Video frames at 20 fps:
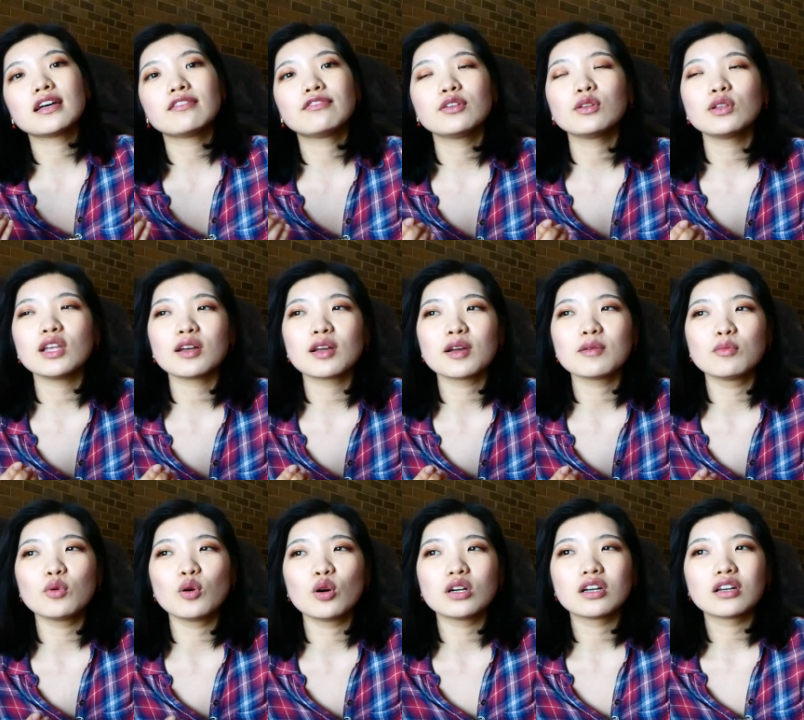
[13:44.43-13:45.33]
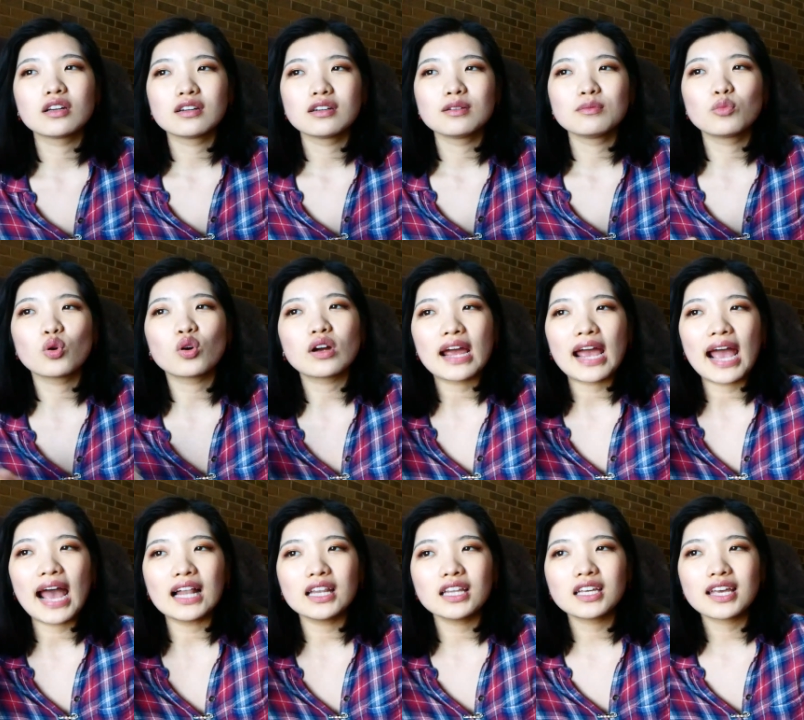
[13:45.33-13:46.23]
I feel like I'm more
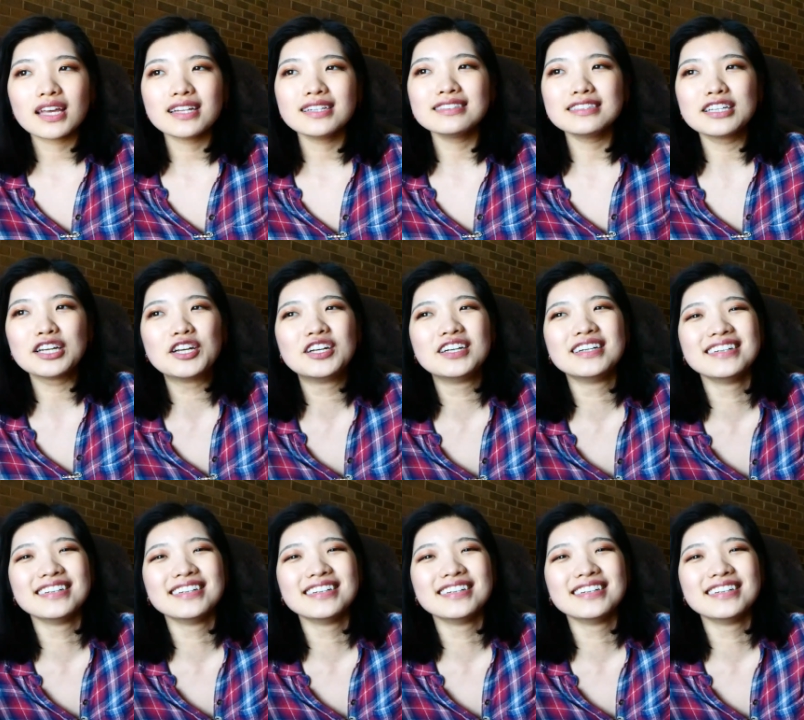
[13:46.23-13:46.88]
elegant.